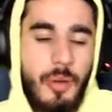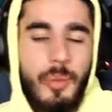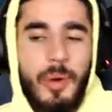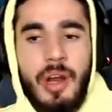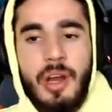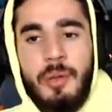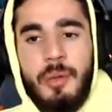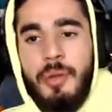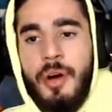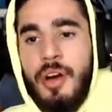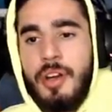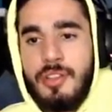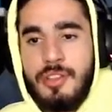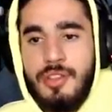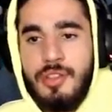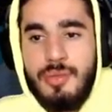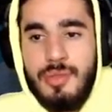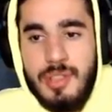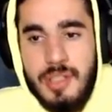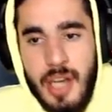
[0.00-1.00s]
one and part
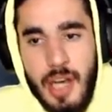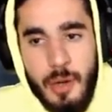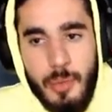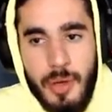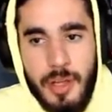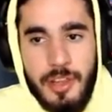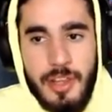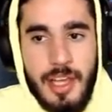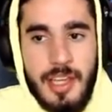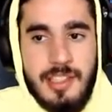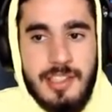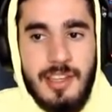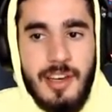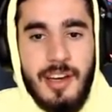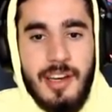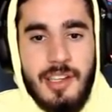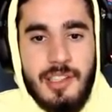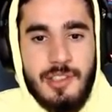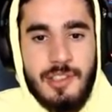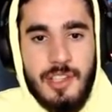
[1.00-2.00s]
two done with as
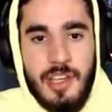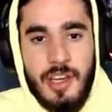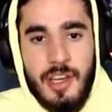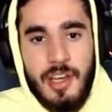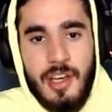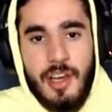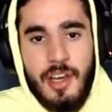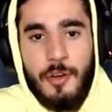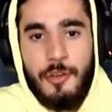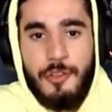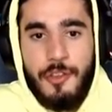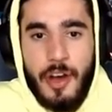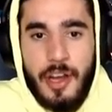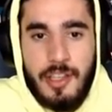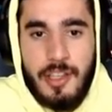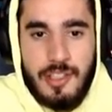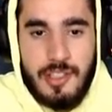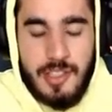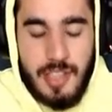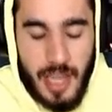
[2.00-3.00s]
long as
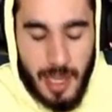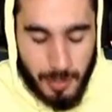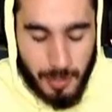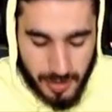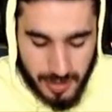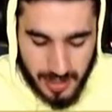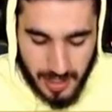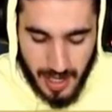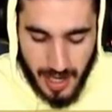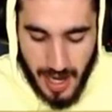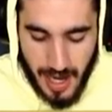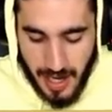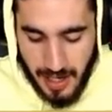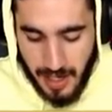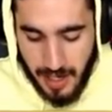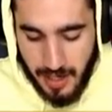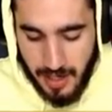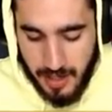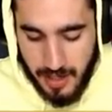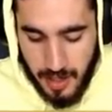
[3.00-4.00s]
Fudge is able to
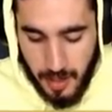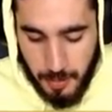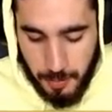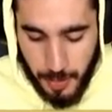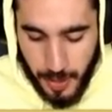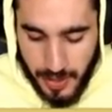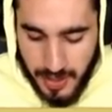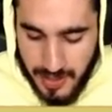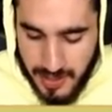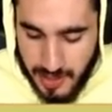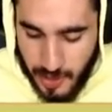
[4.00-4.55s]
edit. But this is